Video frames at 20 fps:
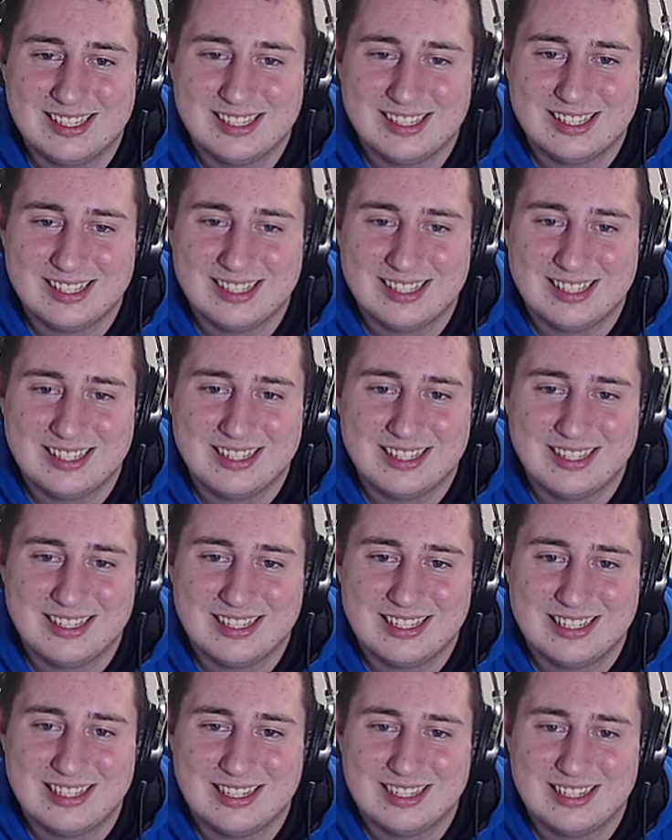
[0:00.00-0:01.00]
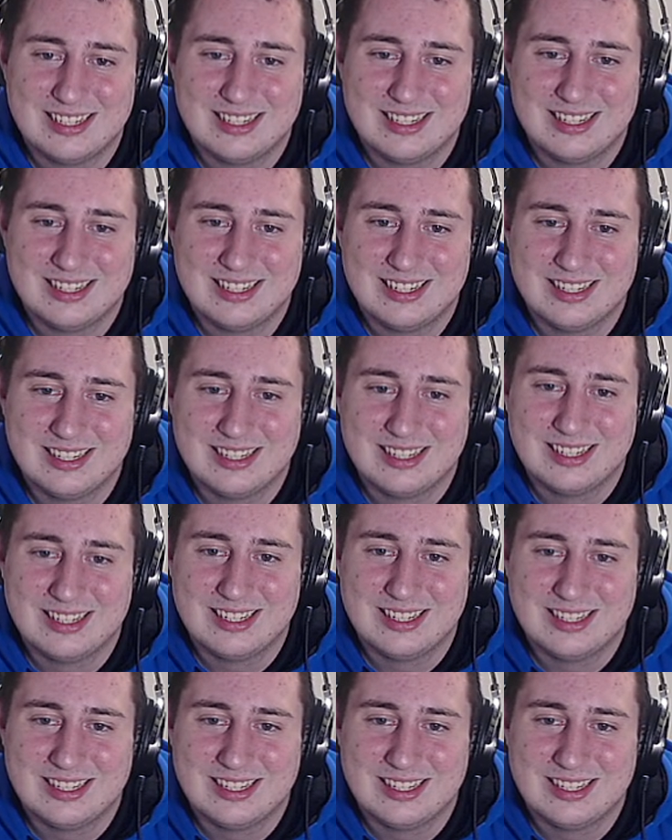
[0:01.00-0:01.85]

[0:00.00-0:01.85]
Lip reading: Nobody speaks.